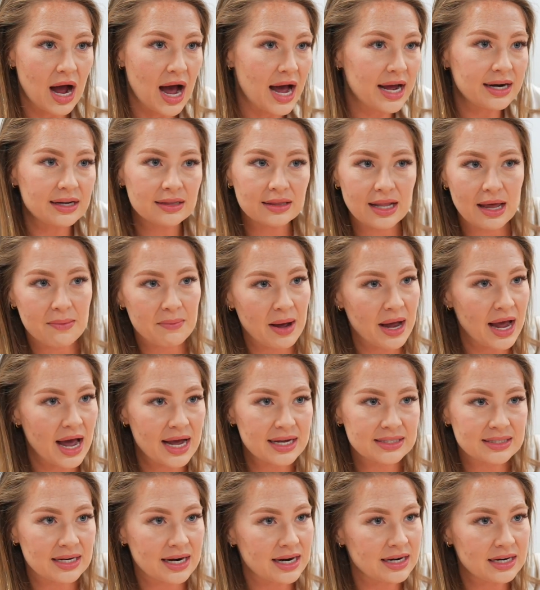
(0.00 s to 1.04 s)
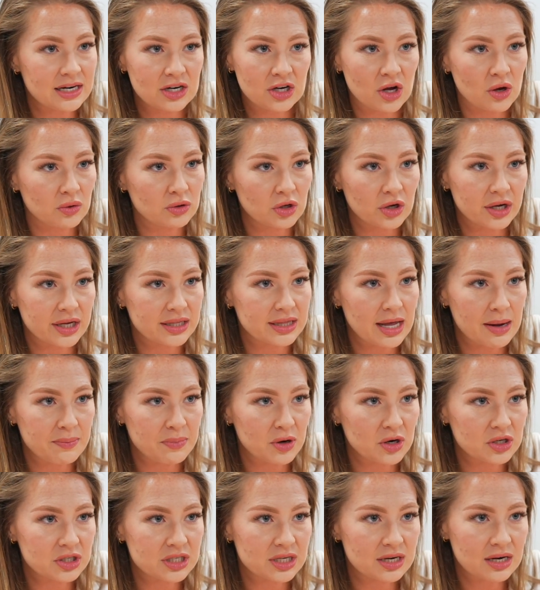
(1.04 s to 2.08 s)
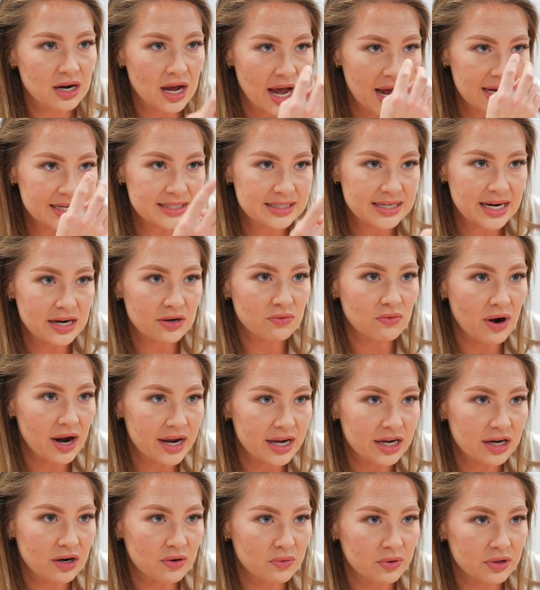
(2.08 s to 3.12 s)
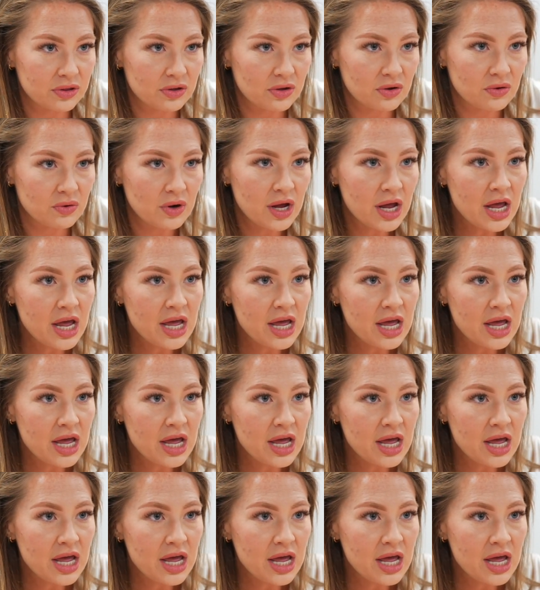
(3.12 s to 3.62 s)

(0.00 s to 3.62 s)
I didn't let my eyes and I didn't go look at that person. I stayed right here with you.